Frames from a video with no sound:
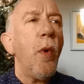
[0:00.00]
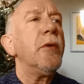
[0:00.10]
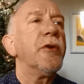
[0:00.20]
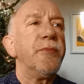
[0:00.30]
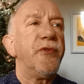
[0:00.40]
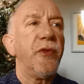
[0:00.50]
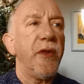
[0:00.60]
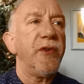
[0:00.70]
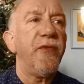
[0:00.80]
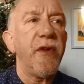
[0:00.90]
Welcome to
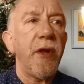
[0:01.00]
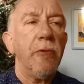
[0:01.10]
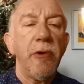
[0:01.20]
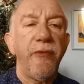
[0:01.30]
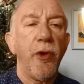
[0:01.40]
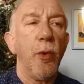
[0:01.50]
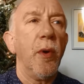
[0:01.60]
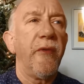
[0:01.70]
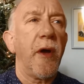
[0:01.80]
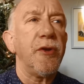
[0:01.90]
this video
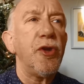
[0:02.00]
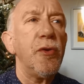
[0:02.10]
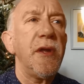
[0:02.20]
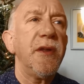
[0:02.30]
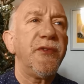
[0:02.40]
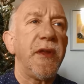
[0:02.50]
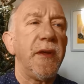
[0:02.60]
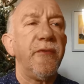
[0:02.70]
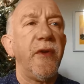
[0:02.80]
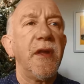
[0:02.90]
review of our New Year's
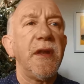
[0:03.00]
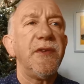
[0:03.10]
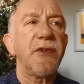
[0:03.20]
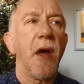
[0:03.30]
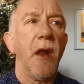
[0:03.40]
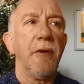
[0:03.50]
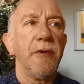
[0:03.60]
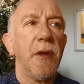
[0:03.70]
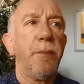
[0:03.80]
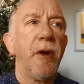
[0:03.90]
Eve Viennese Gala
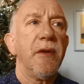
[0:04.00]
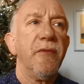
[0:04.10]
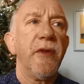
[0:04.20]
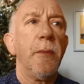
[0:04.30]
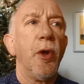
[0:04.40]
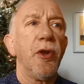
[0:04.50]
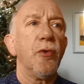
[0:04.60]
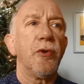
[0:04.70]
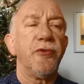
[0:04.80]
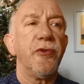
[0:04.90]
in the Brighton
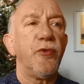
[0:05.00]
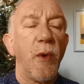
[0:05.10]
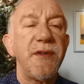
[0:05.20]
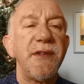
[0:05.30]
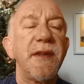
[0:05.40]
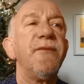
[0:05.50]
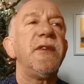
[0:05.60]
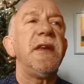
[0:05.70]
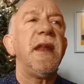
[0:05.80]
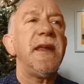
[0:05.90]
Philharmonic Orchestra's
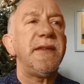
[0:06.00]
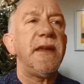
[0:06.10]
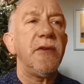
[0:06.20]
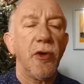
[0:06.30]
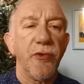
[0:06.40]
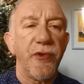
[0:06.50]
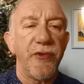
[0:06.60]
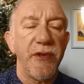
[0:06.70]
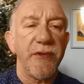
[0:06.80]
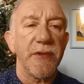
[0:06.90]
2017-18 concert
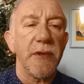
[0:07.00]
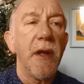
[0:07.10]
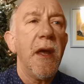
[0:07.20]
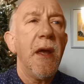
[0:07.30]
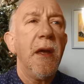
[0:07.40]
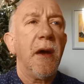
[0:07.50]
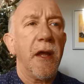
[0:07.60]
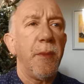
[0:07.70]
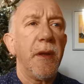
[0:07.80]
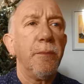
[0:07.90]
season.
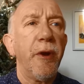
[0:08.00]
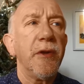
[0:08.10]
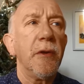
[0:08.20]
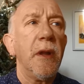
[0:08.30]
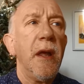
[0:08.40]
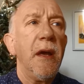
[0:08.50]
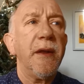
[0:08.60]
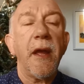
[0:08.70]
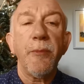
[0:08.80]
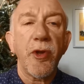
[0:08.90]
I am Ian Brignall
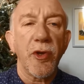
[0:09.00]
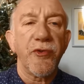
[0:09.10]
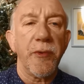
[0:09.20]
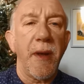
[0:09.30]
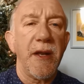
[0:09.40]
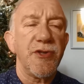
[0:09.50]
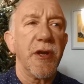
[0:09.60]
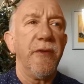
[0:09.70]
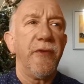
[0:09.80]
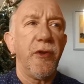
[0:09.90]
and I am the concert
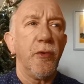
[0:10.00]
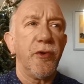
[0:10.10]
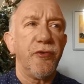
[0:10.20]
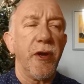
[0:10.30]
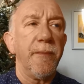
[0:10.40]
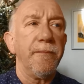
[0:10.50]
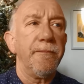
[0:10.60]
manager for the orchestra.